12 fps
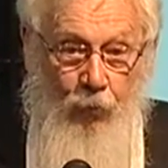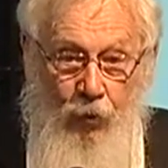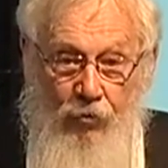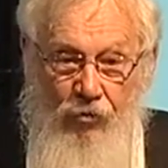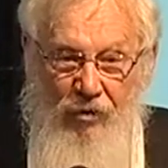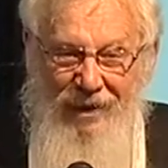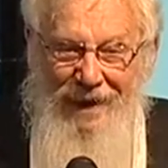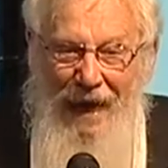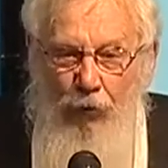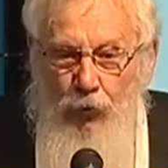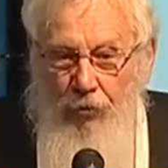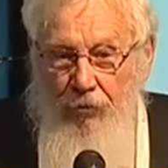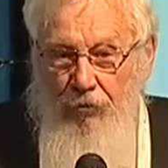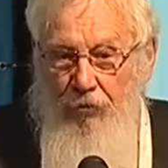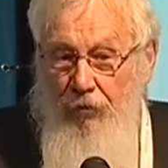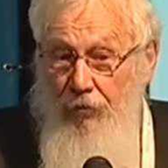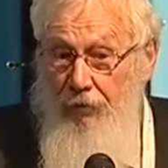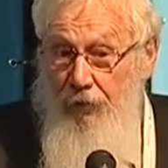in which
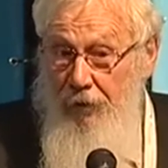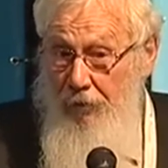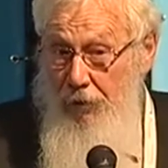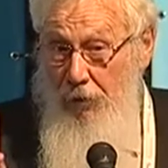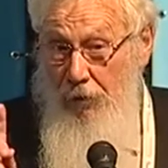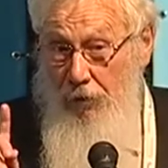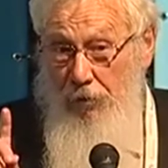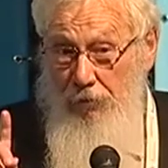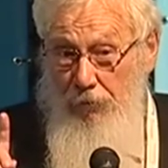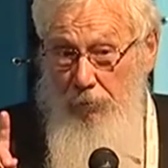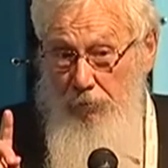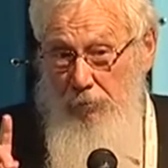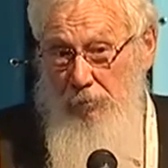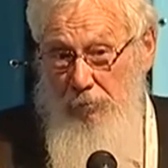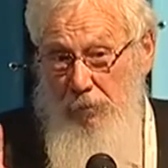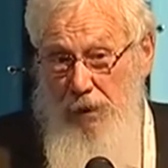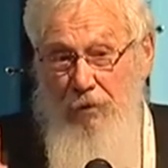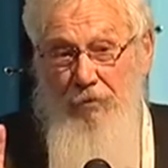thousands of
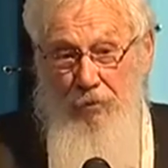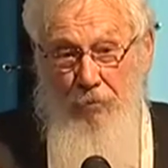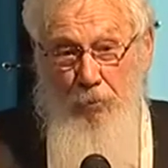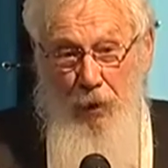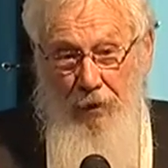innocent